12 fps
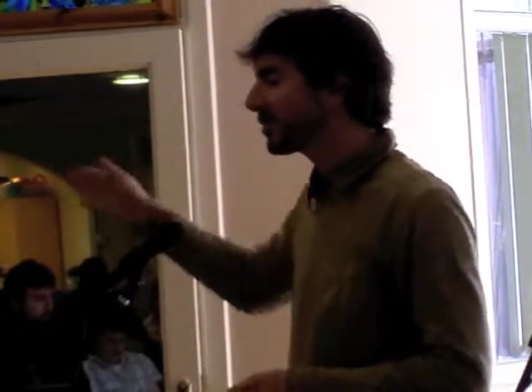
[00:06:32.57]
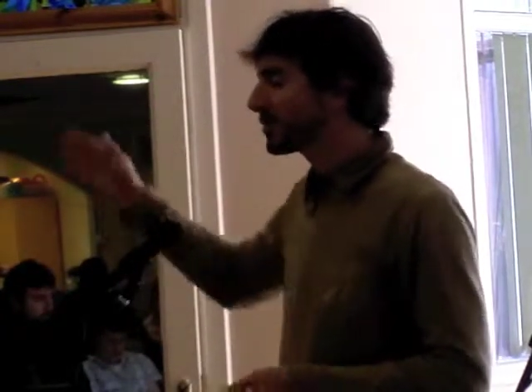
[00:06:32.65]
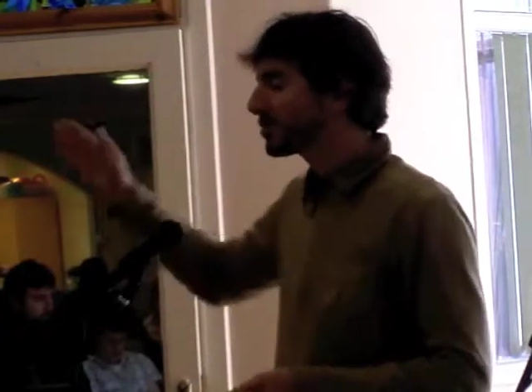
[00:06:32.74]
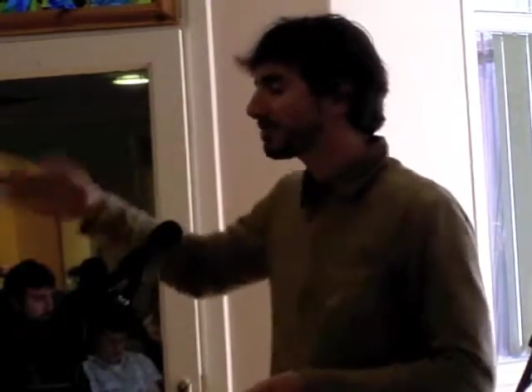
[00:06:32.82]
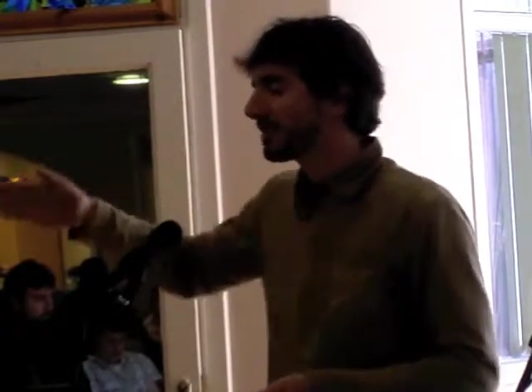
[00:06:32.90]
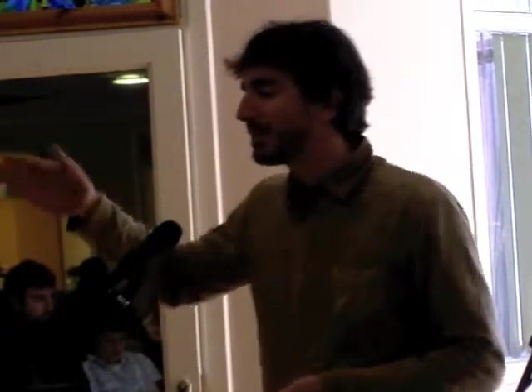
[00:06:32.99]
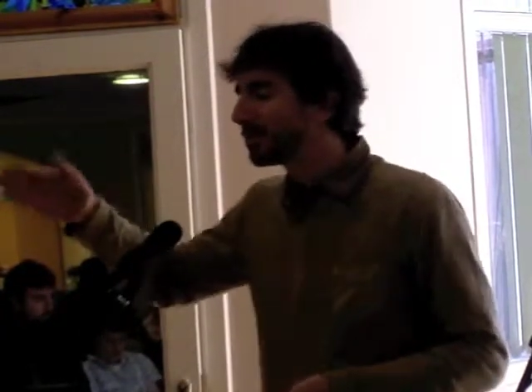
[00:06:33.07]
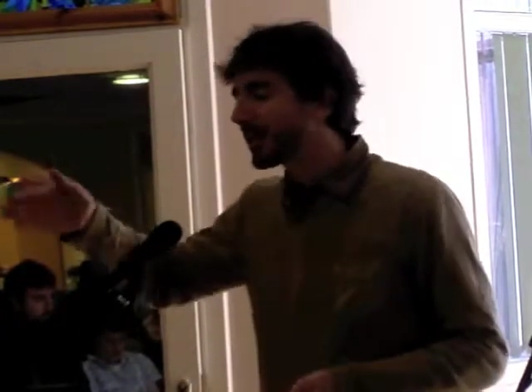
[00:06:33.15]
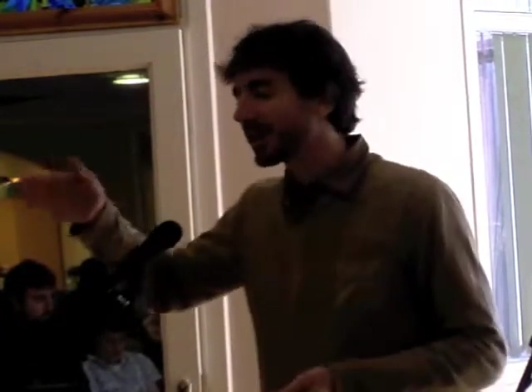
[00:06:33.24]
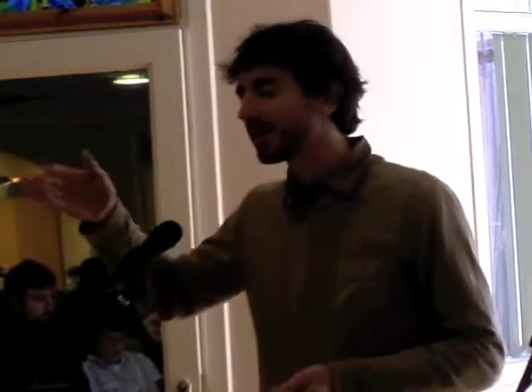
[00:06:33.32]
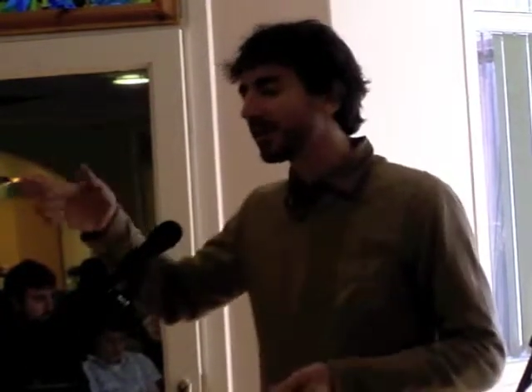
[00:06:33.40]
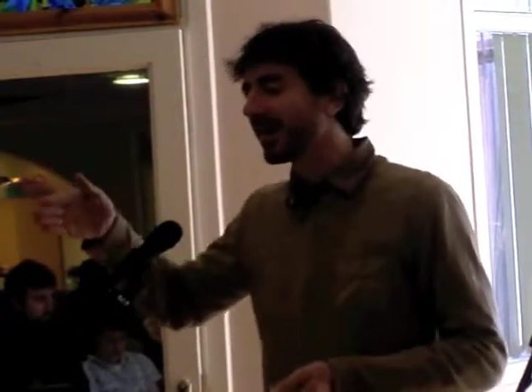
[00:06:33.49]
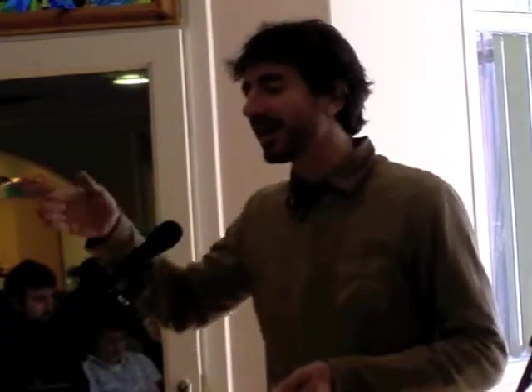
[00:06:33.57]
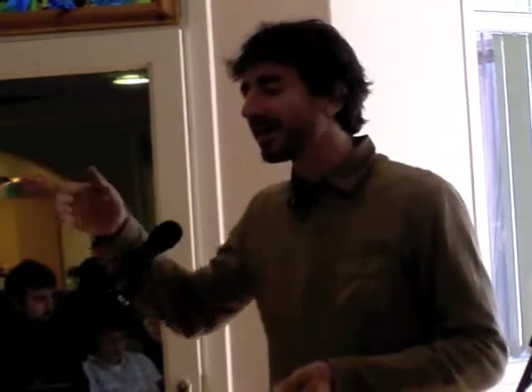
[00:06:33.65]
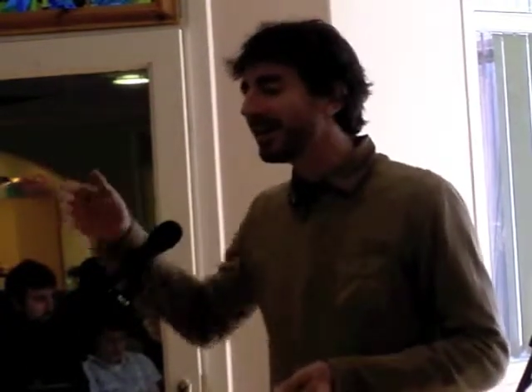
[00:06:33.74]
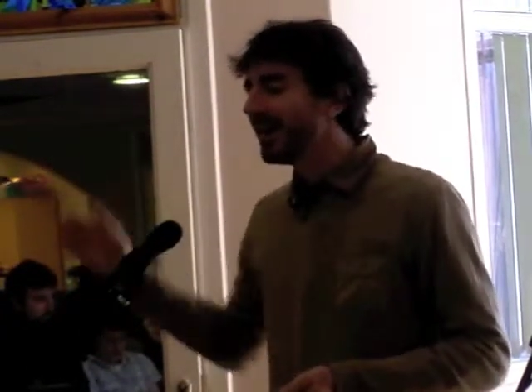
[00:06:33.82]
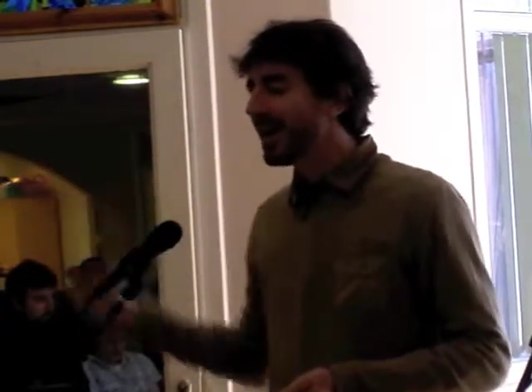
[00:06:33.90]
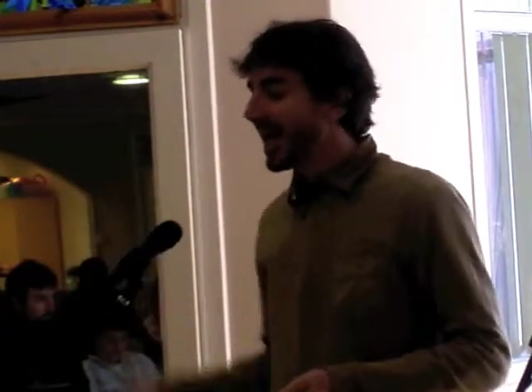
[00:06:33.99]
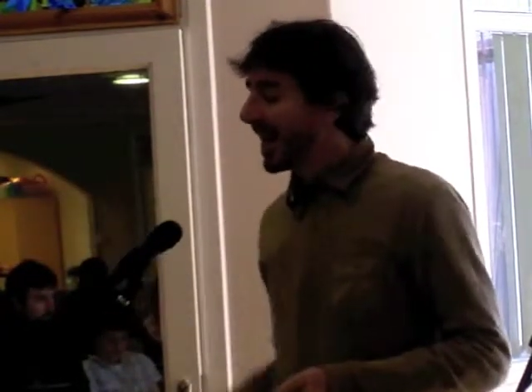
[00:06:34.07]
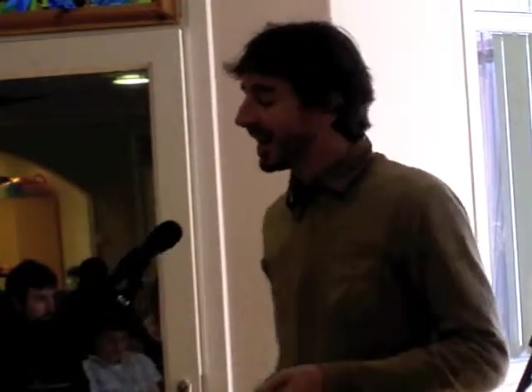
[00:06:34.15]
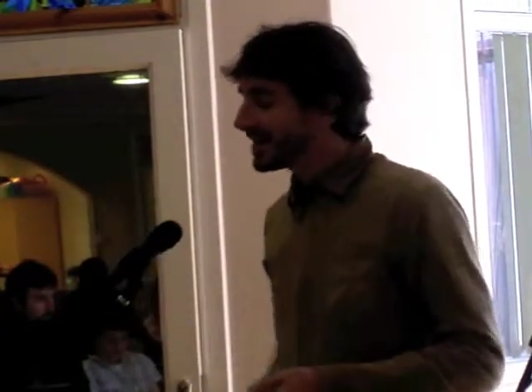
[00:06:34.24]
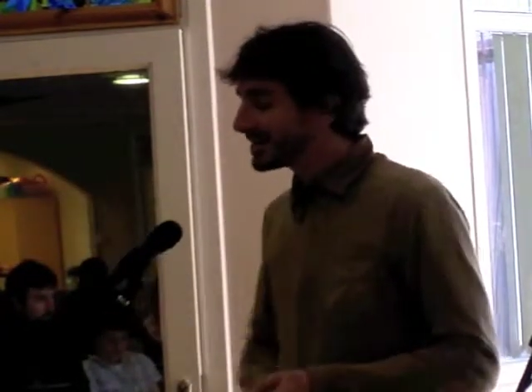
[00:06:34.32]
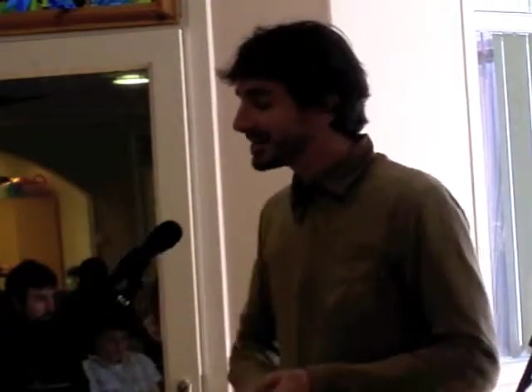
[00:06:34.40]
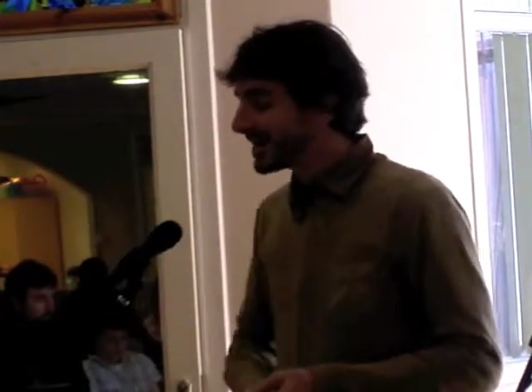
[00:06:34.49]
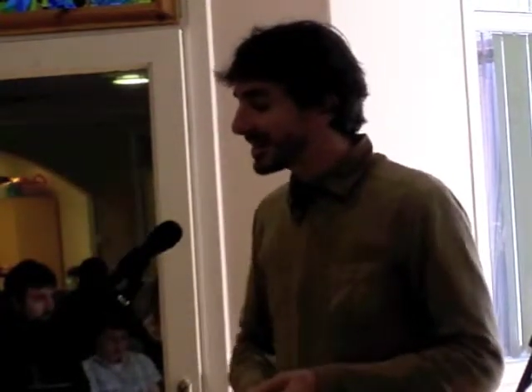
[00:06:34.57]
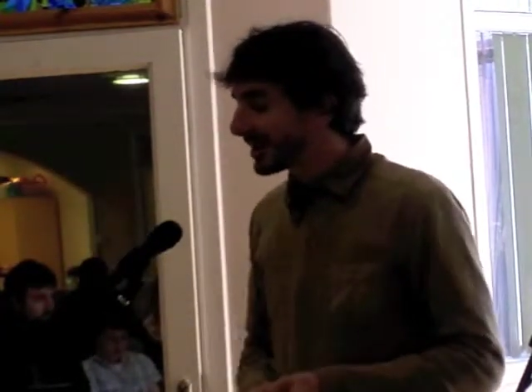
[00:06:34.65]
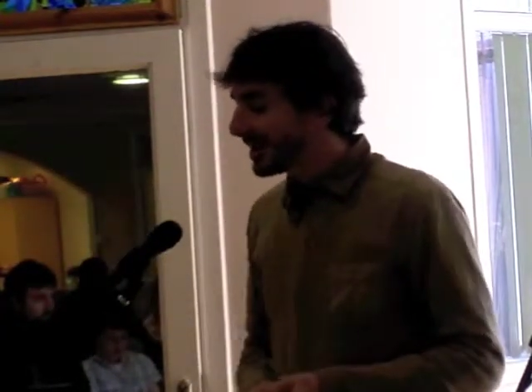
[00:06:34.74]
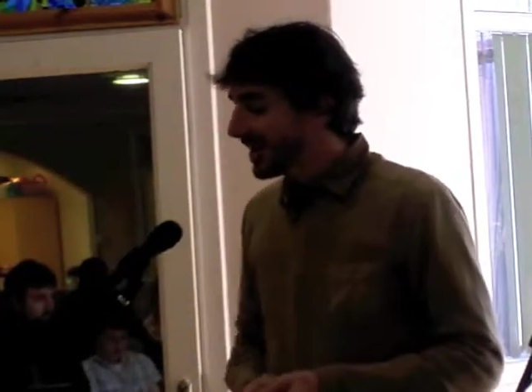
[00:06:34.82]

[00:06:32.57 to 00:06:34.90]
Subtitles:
through the people that are there, and I just think,